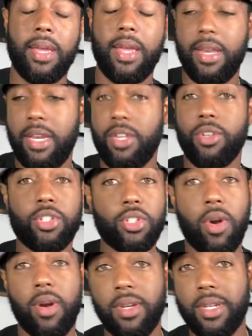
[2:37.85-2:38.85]
and then you're
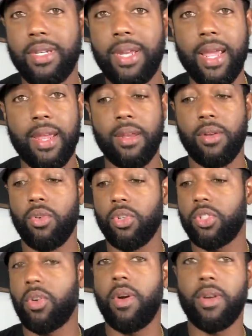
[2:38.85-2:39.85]
starting to date or
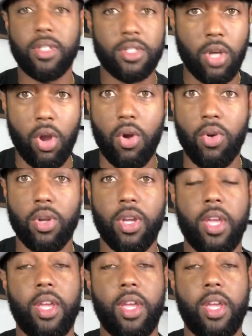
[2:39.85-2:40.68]
starting to talk